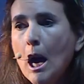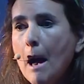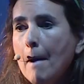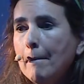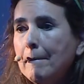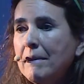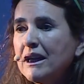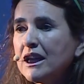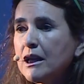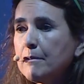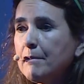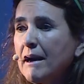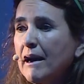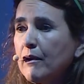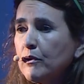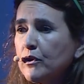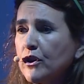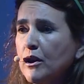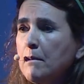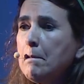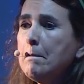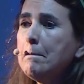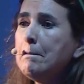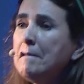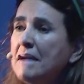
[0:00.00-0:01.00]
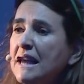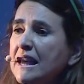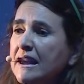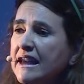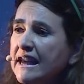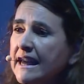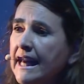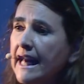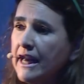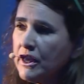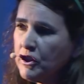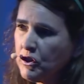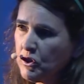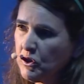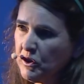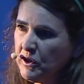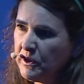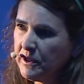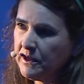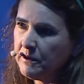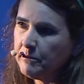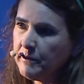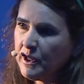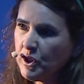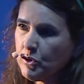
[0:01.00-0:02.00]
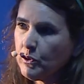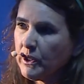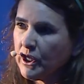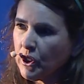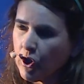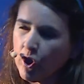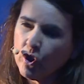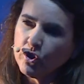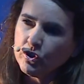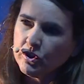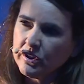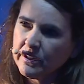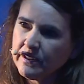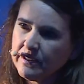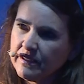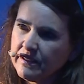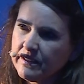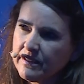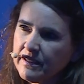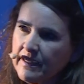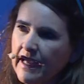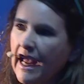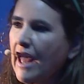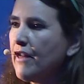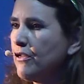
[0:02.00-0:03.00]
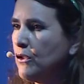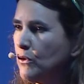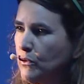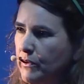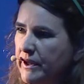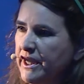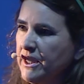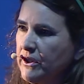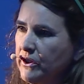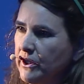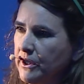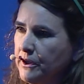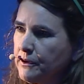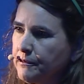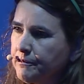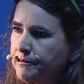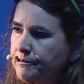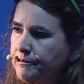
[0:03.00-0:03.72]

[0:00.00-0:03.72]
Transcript: but about the mediation between content and the reader.